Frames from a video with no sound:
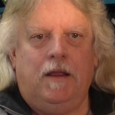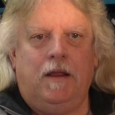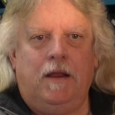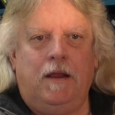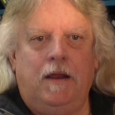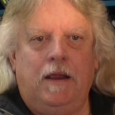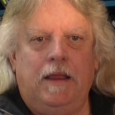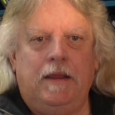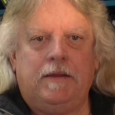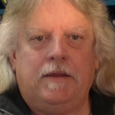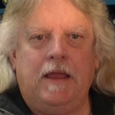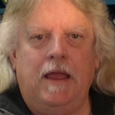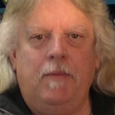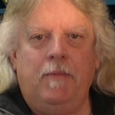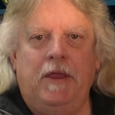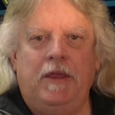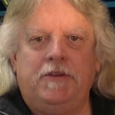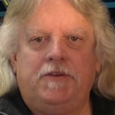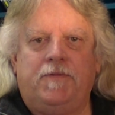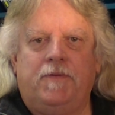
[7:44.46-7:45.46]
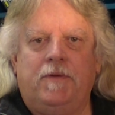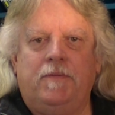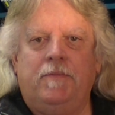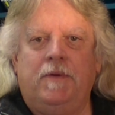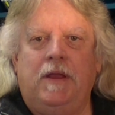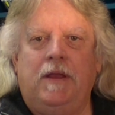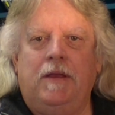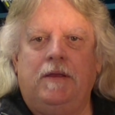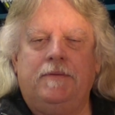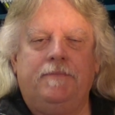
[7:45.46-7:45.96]
All right, comments from
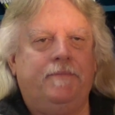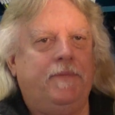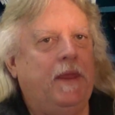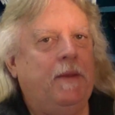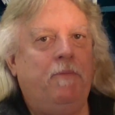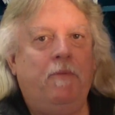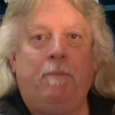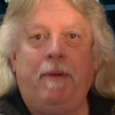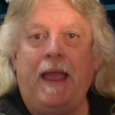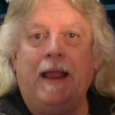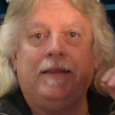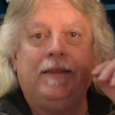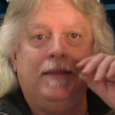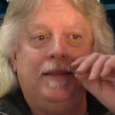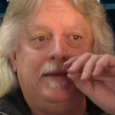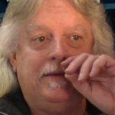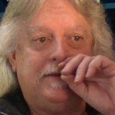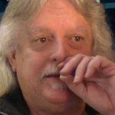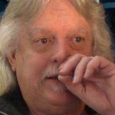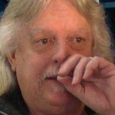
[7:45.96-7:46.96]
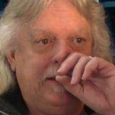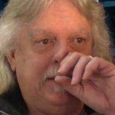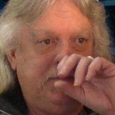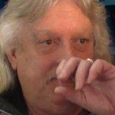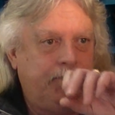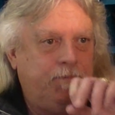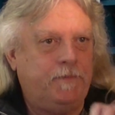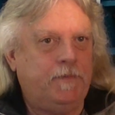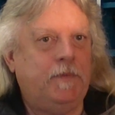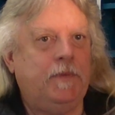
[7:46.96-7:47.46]
uh, back to this
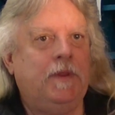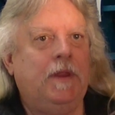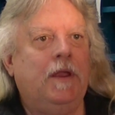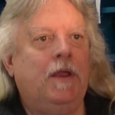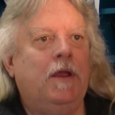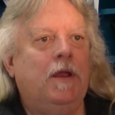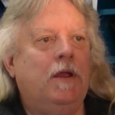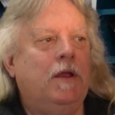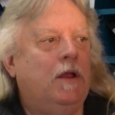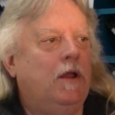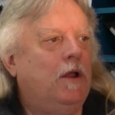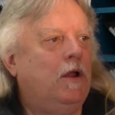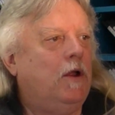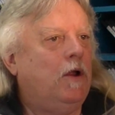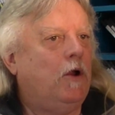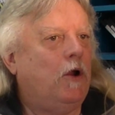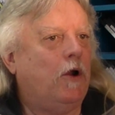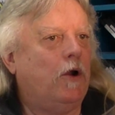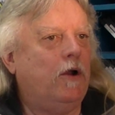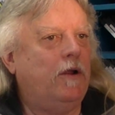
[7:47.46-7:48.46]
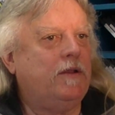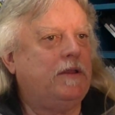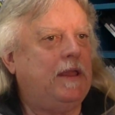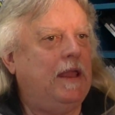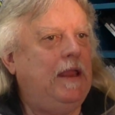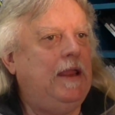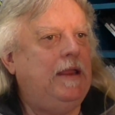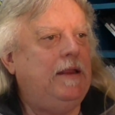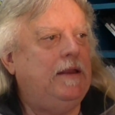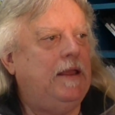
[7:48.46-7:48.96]
again.
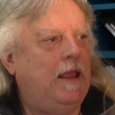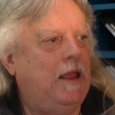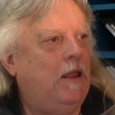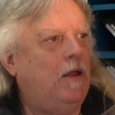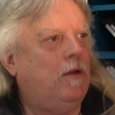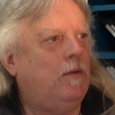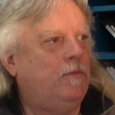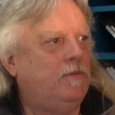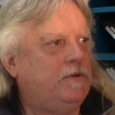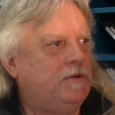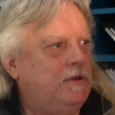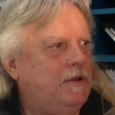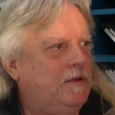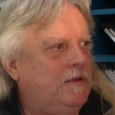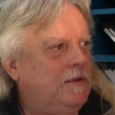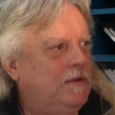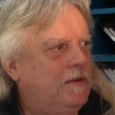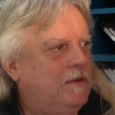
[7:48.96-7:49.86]
Hurricane Helms.